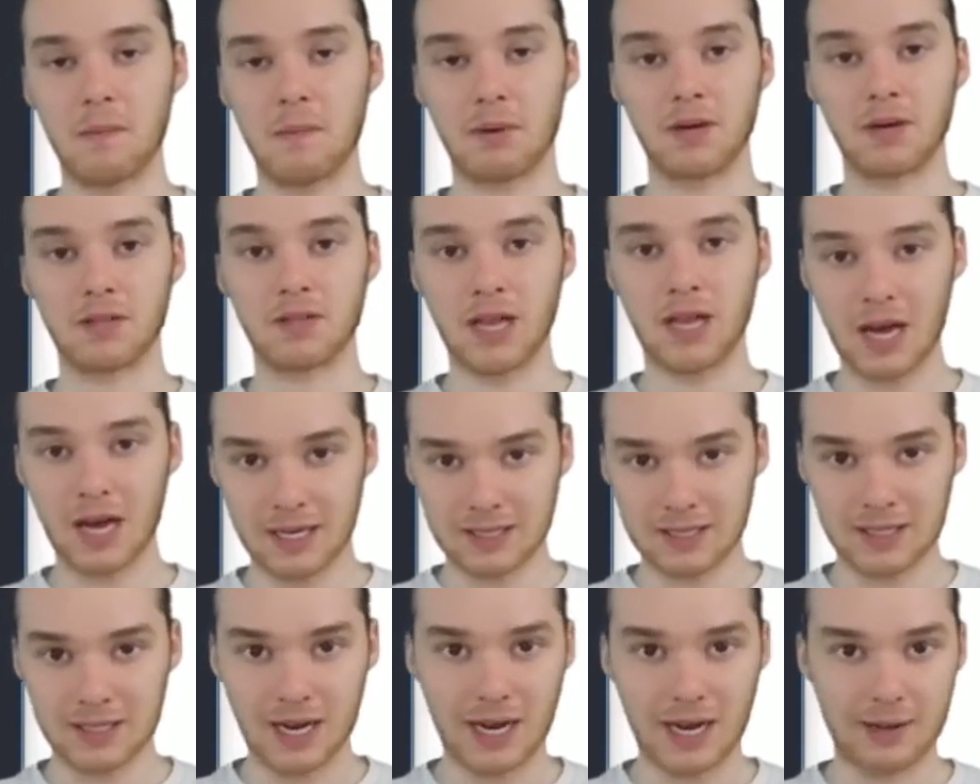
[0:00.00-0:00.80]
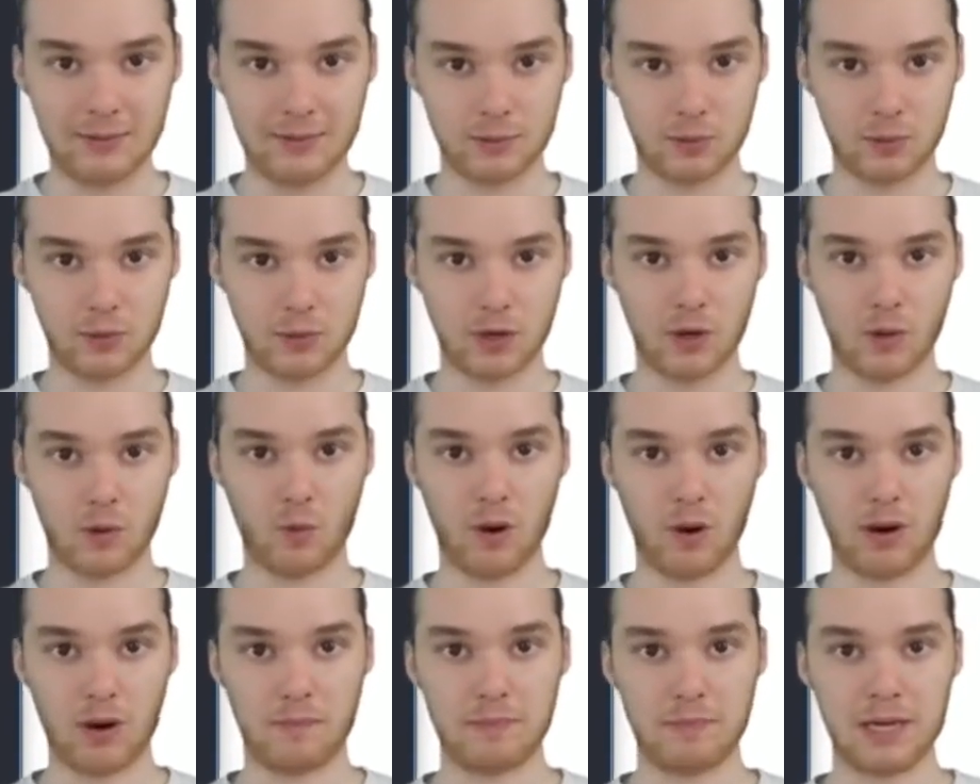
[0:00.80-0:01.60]
but a lot of times we're going to
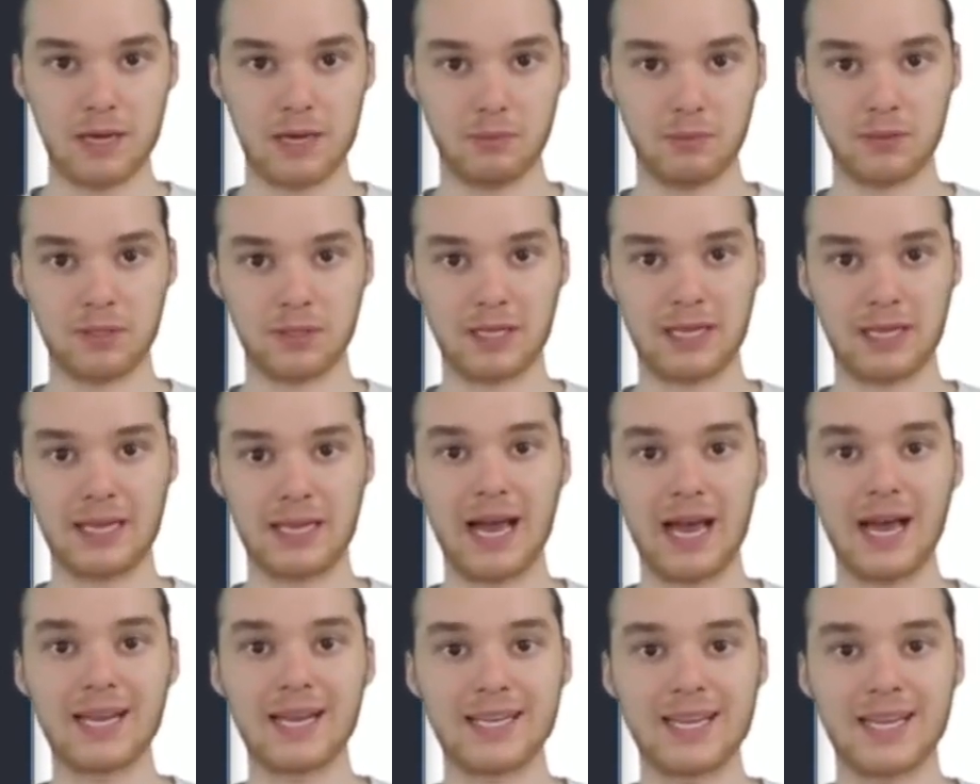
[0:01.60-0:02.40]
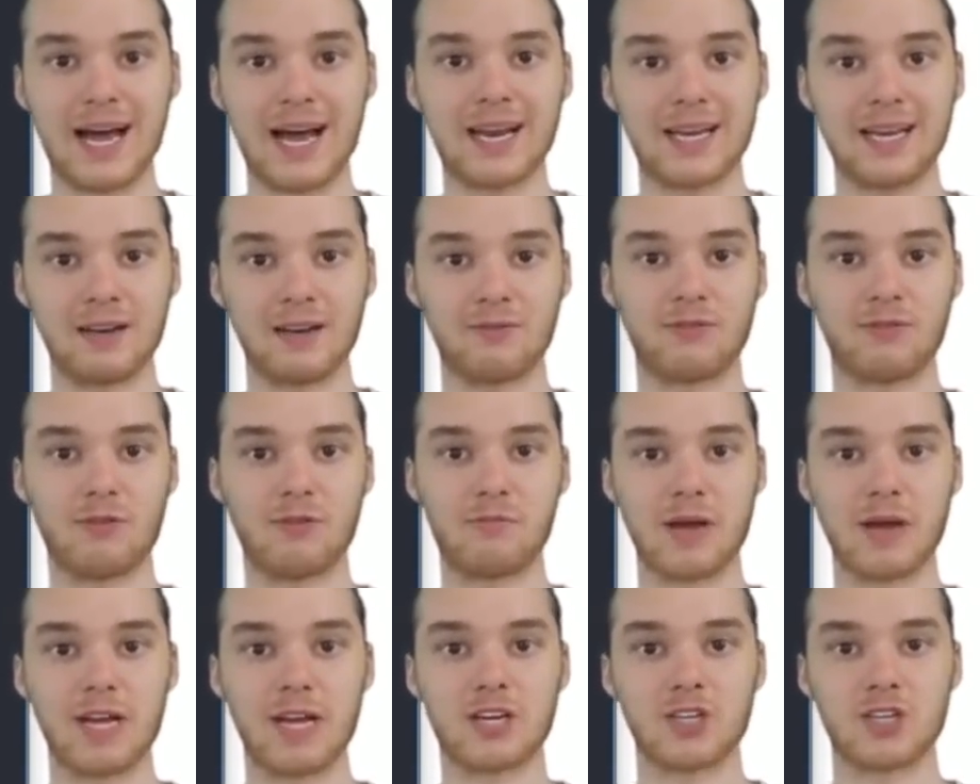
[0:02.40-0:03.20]
want to be able to get that
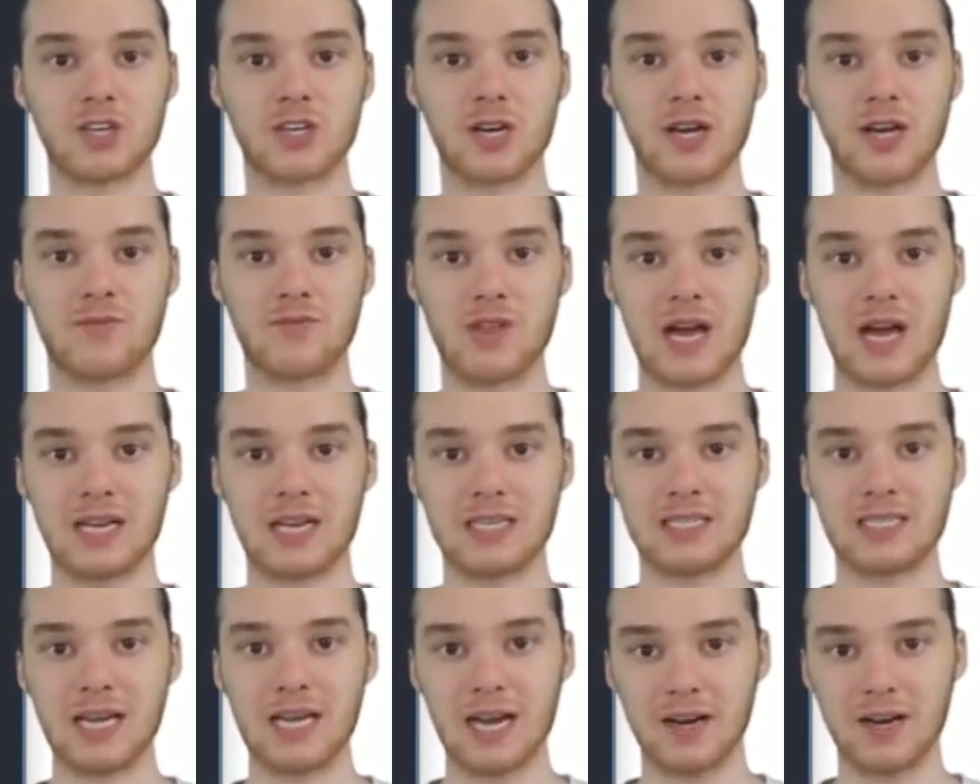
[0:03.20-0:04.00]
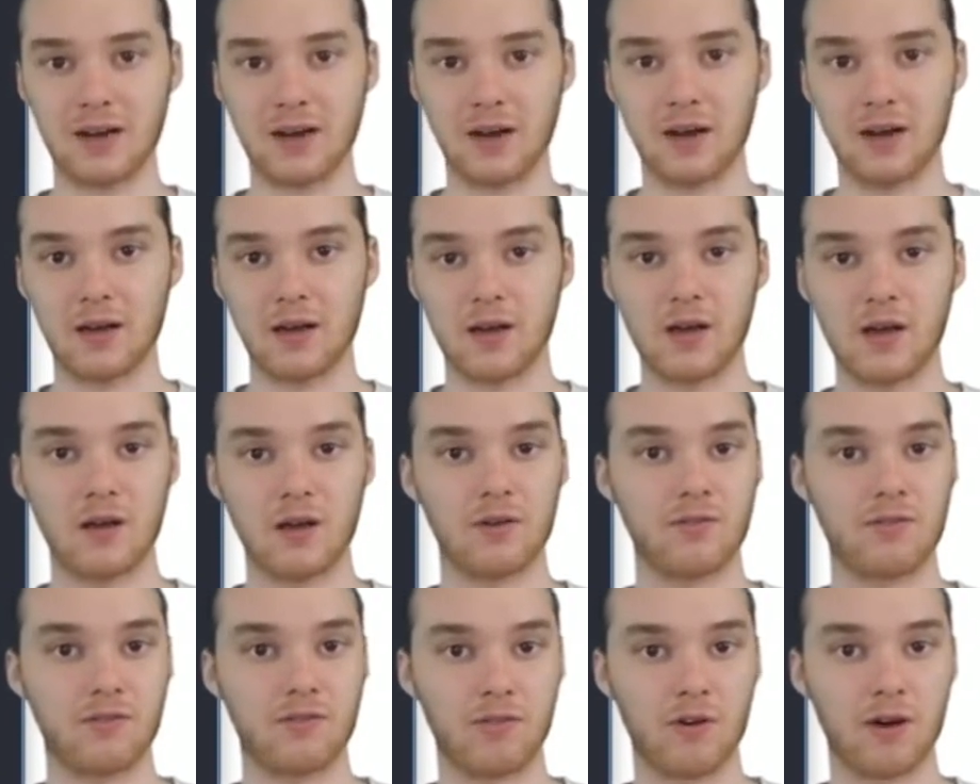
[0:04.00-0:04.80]
information and that data
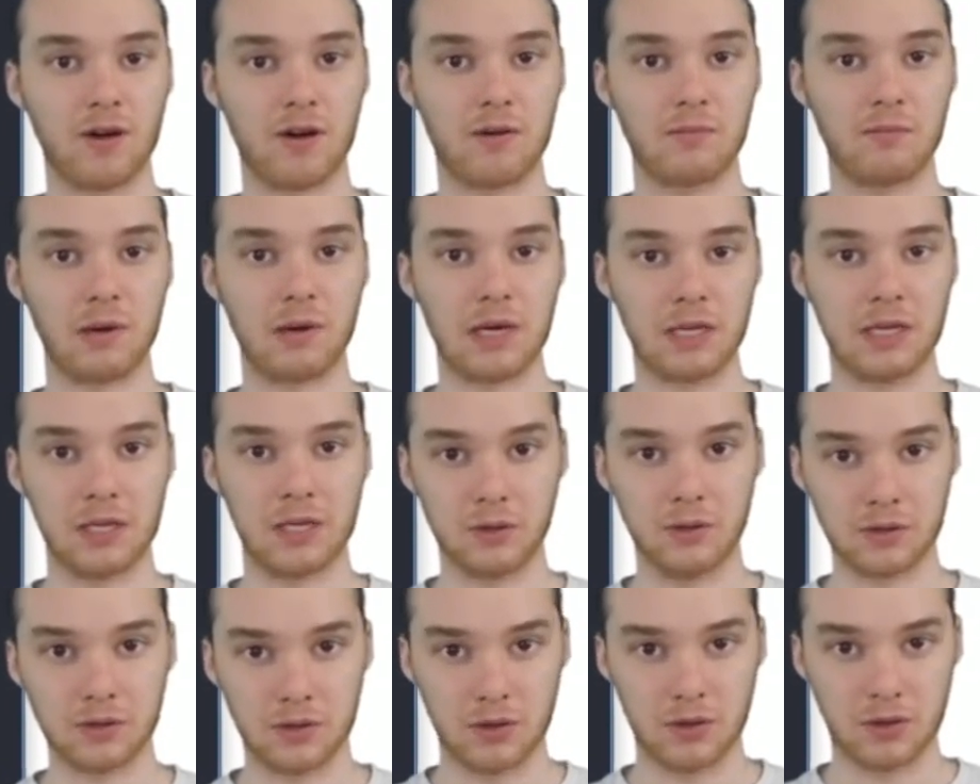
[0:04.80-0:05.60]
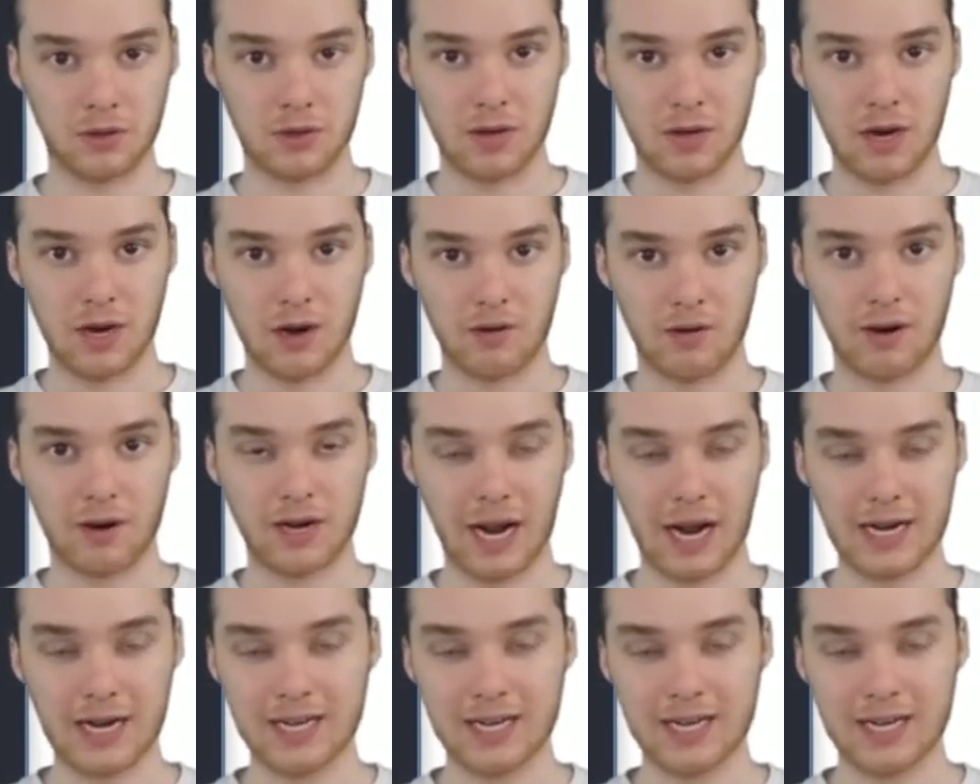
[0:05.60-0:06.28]
from a user, right?